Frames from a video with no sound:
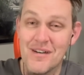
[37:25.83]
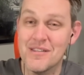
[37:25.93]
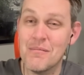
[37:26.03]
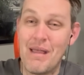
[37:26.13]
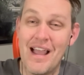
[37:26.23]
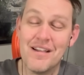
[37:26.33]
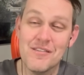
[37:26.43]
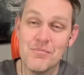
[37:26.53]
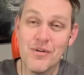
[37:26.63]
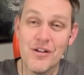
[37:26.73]
on the back of
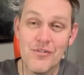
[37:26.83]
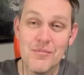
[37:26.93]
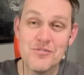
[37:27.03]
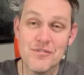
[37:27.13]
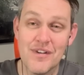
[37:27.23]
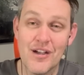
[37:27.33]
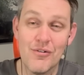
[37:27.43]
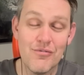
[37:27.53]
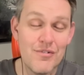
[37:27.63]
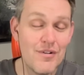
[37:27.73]
the brake rupture
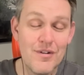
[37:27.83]
valve.